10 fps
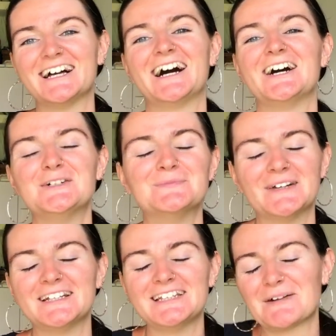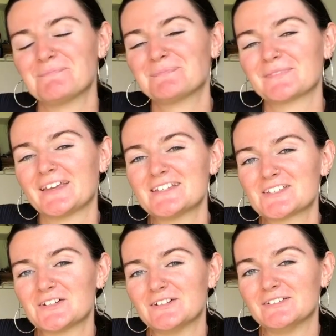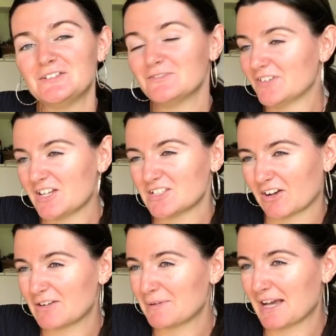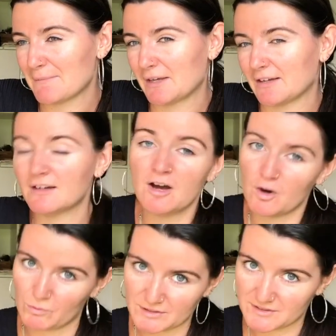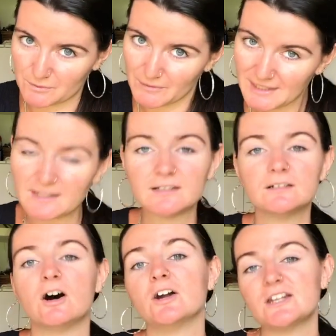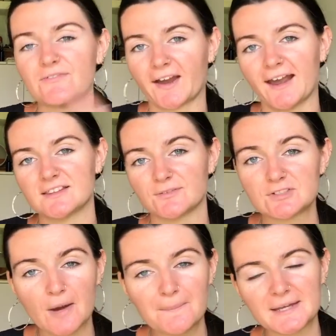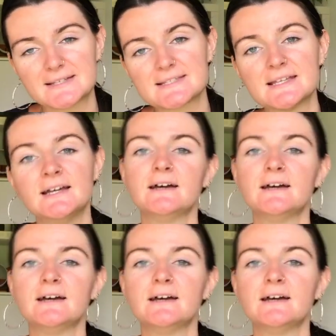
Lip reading: And yeah. So new videos are gonna be coming once a week on different kinds of topics,